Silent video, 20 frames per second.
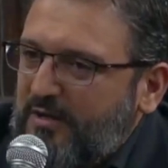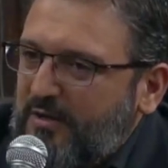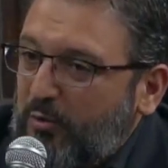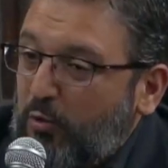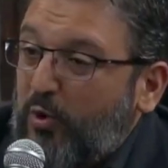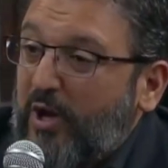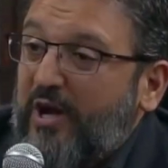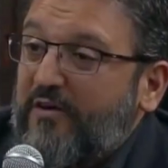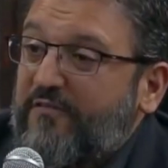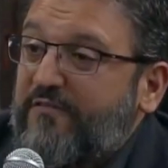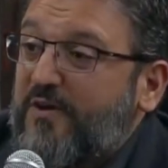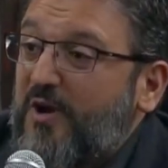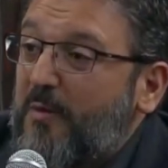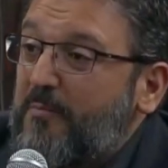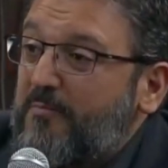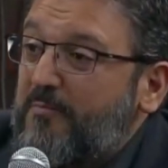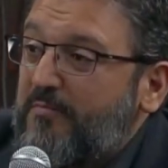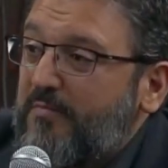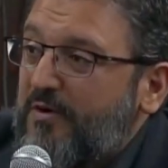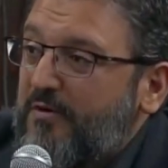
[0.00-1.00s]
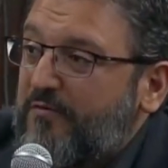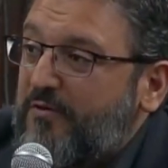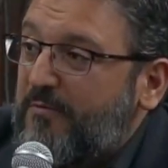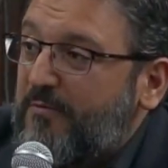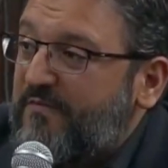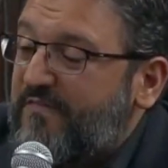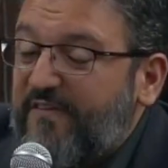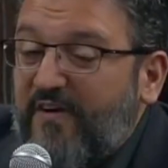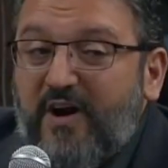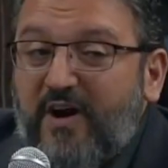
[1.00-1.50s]
who have come
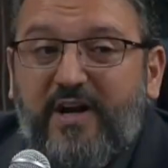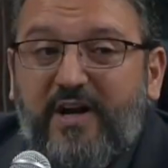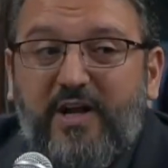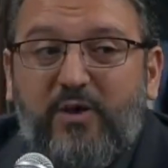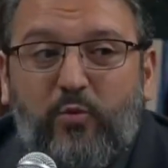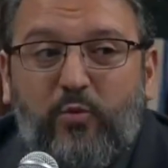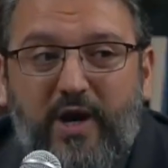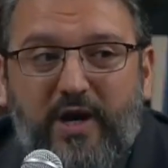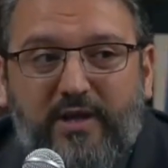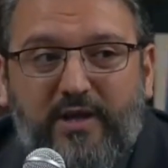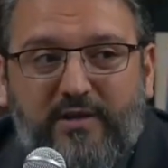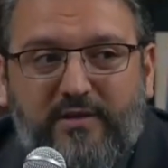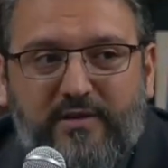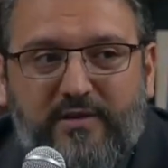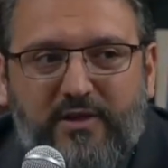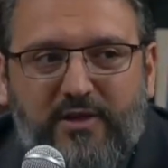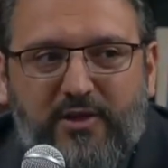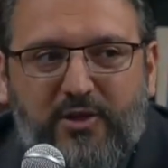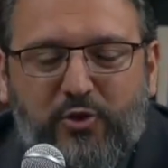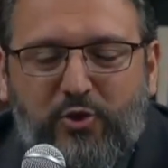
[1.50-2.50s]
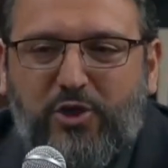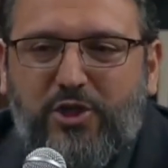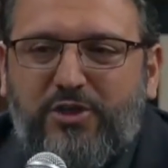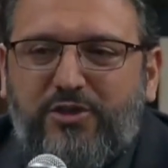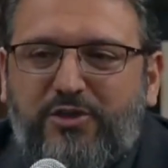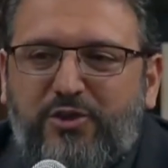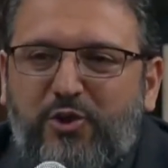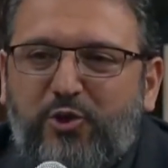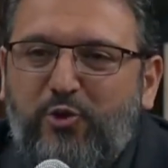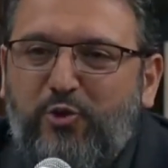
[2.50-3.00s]
from far and wide to
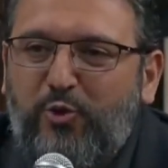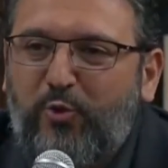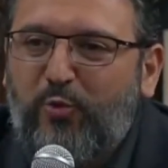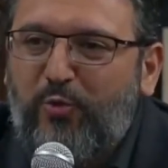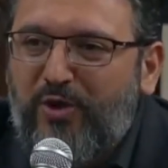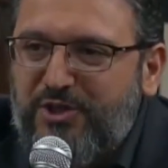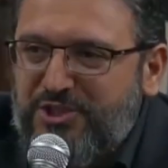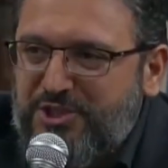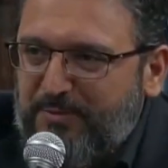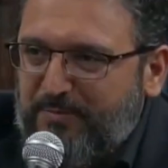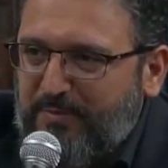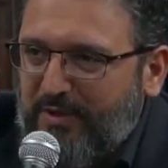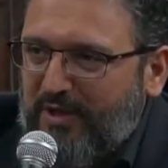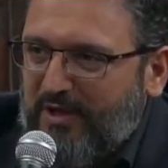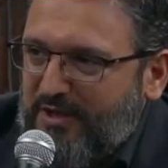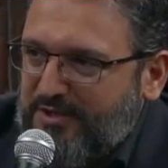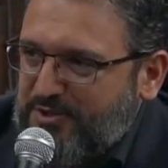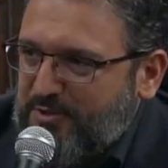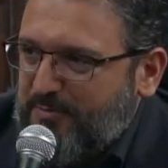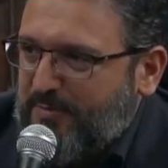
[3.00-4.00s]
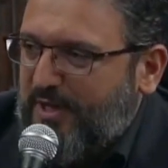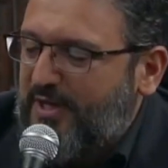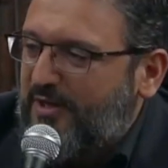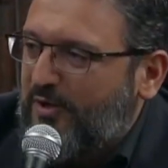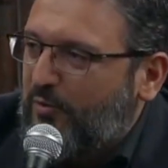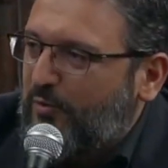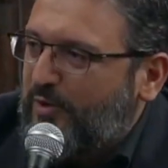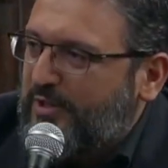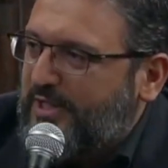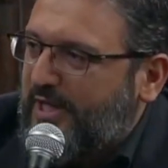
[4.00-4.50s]
continue to worship Allah
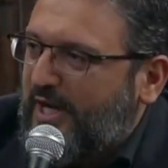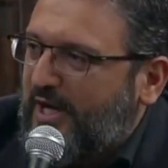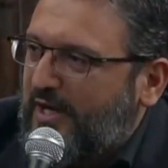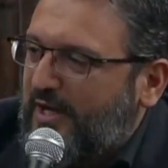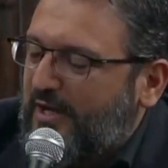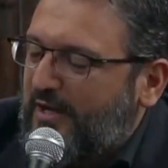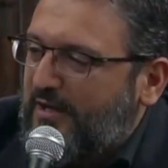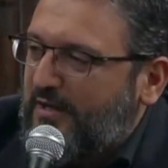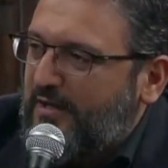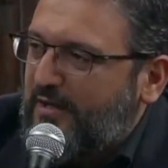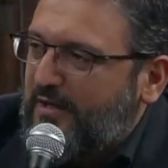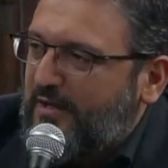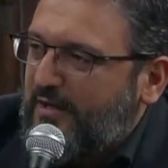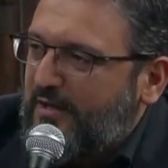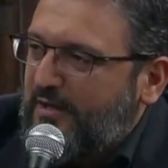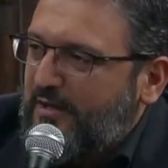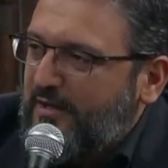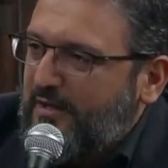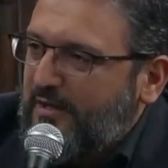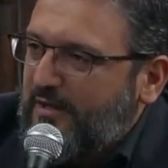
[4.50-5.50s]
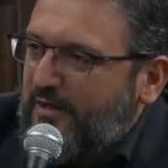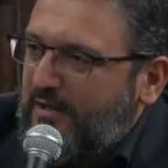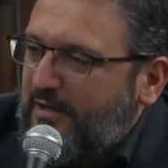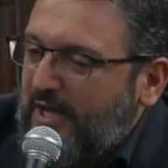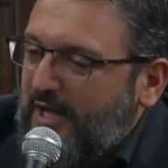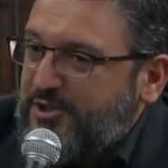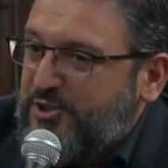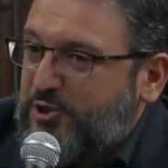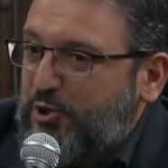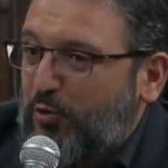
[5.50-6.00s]
subhanahu wa ta'ala.
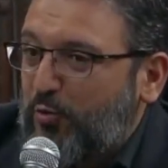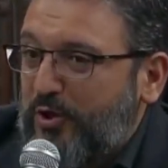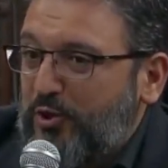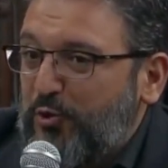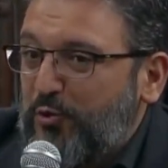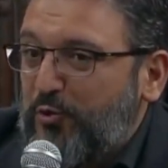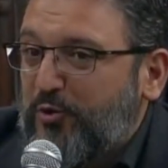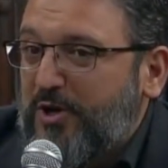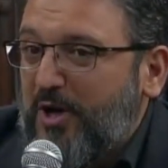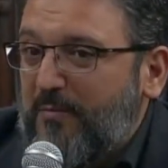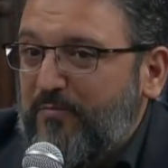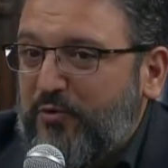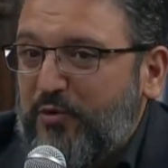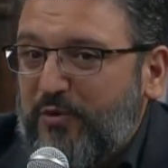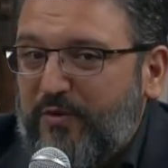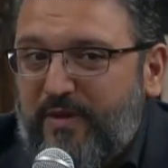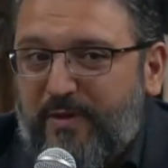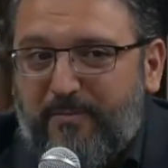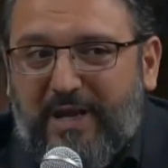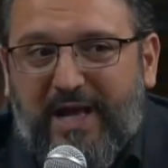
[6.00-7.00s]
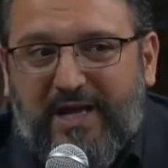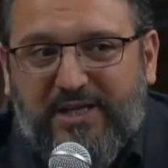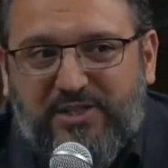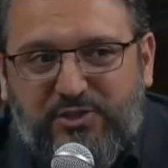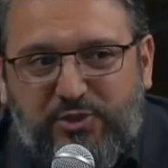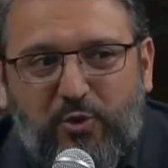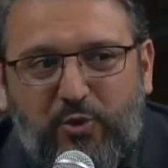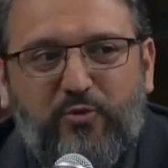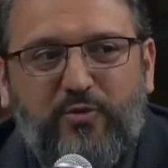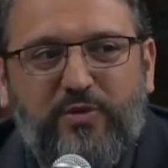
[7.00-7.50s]
And so when you come to the black
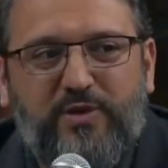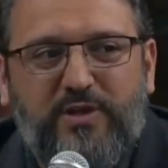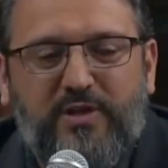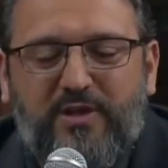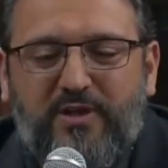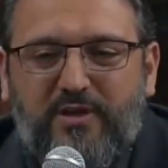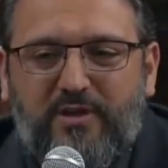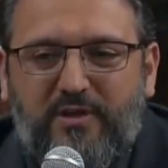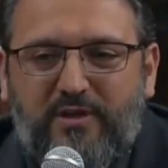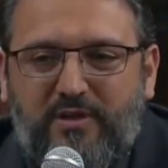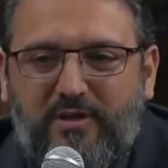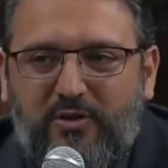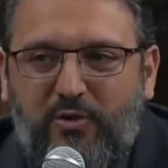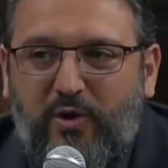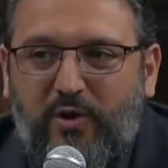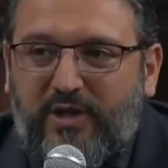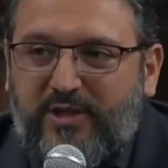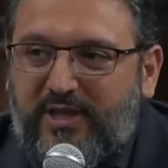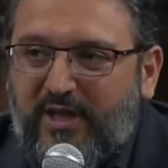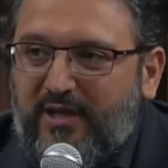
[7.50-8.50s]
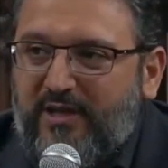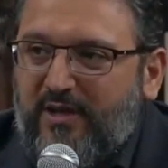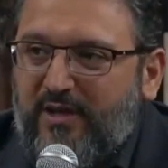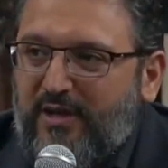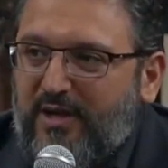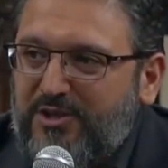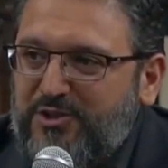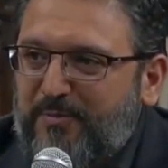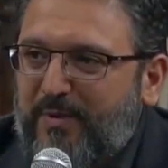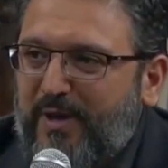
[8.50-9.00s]
stone, you are telling
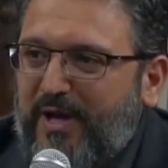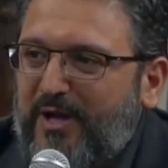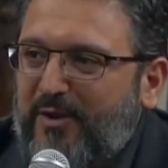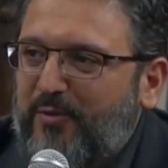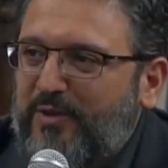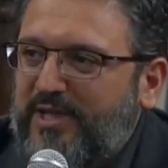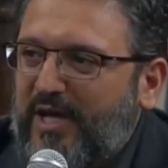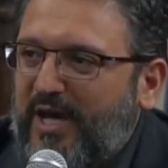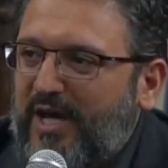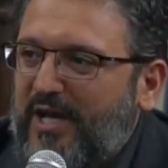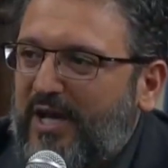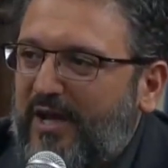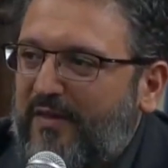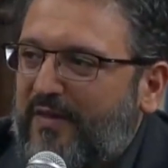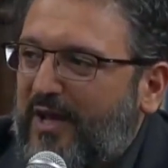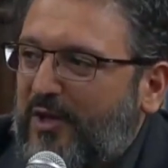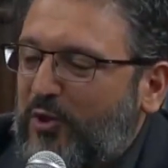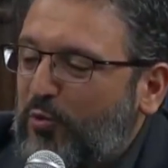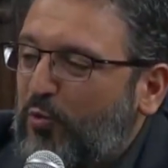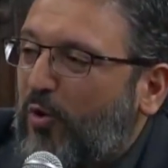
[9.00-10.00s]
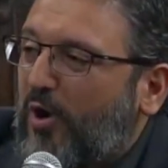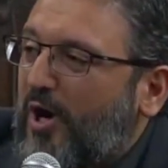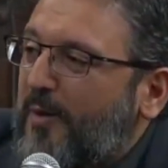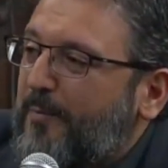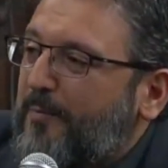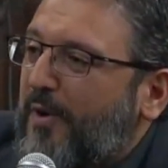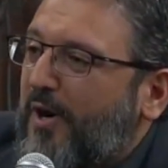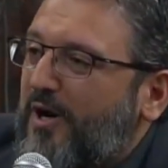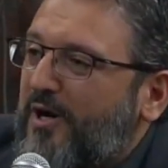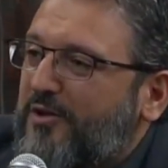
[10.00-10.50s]
Allah subhanahu wa ta'ala that you are
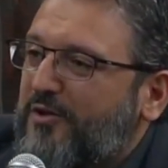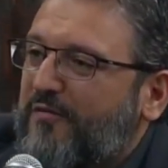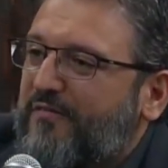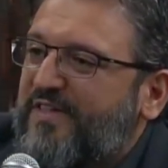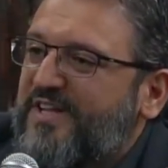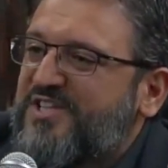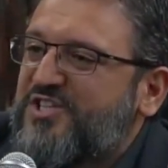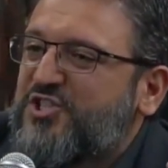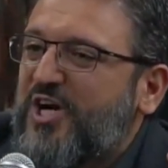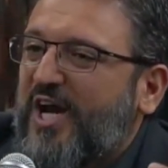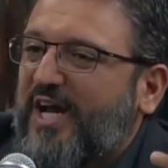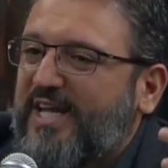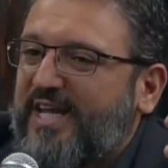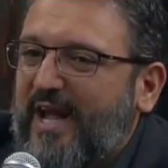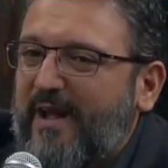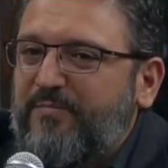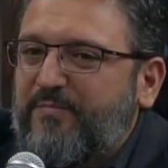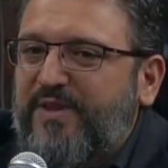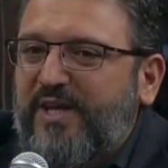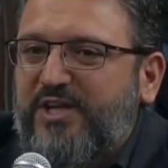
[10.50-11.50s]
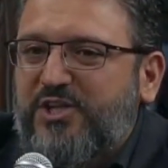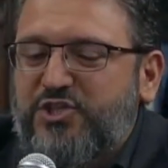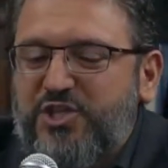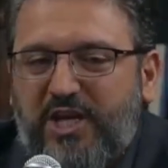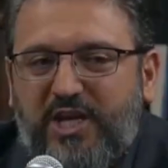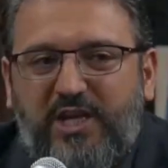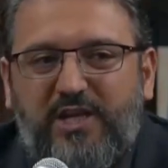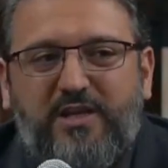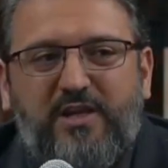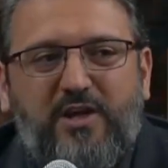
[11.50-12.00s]
part of this gigantic
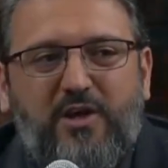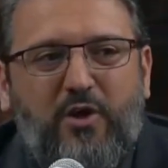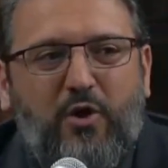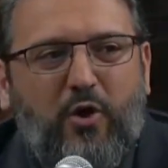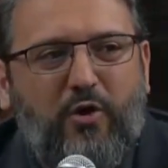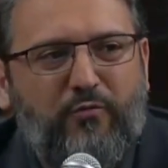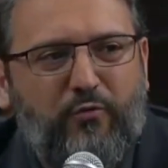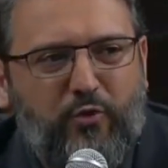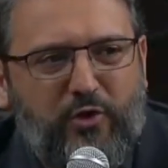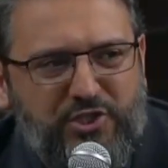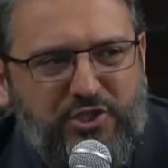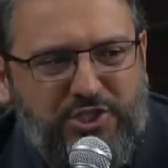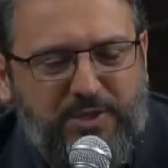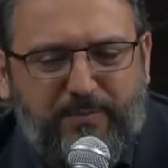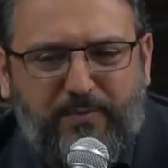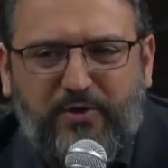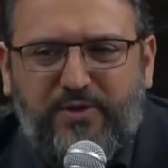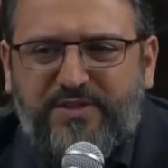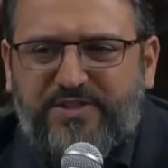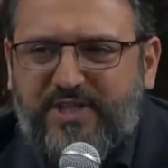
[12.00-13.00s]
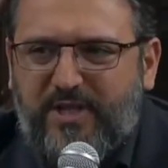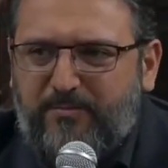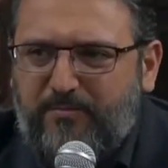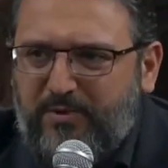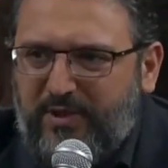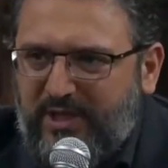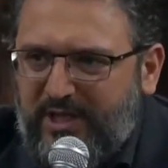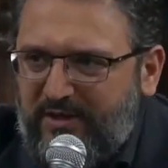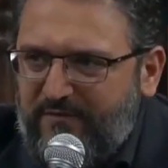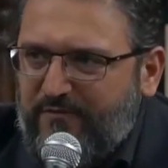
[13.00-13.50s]
chain of worshippers and
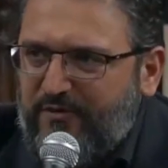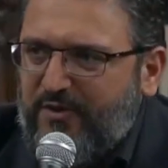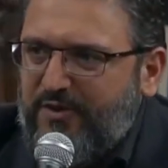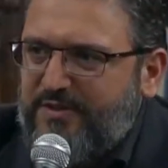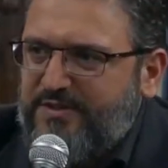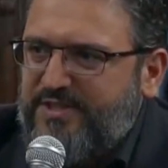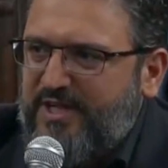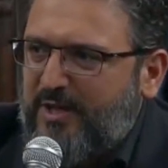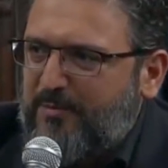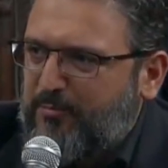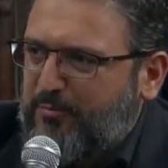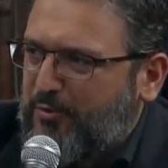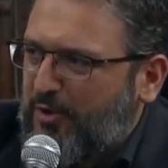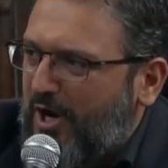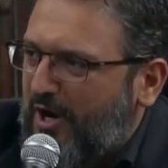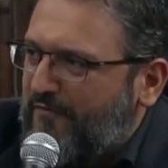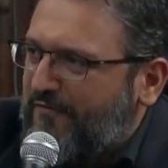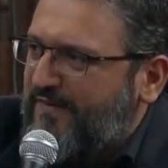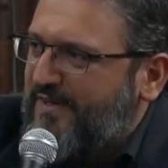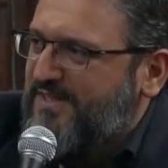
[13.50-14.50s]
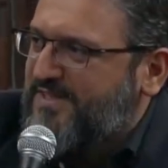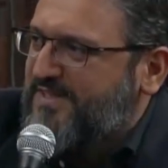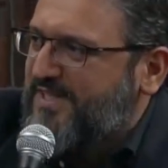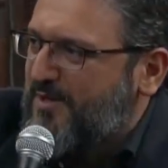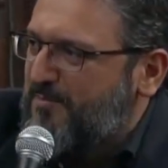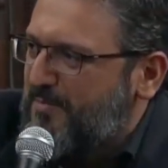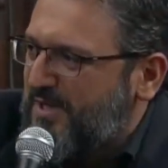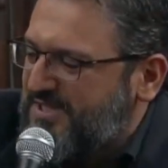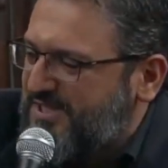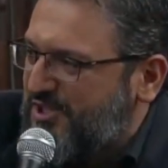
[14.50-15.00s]
believers and prophets
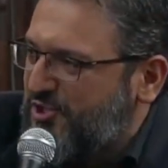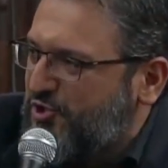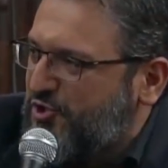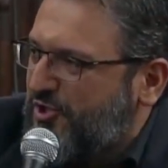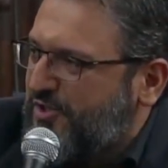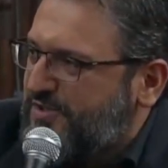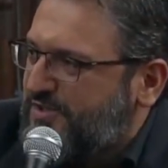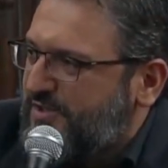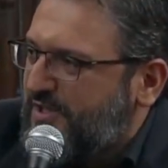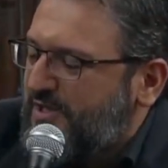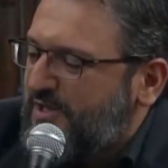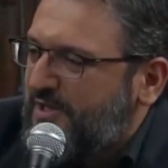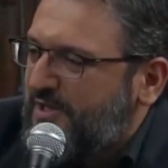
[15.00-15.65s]
and messengers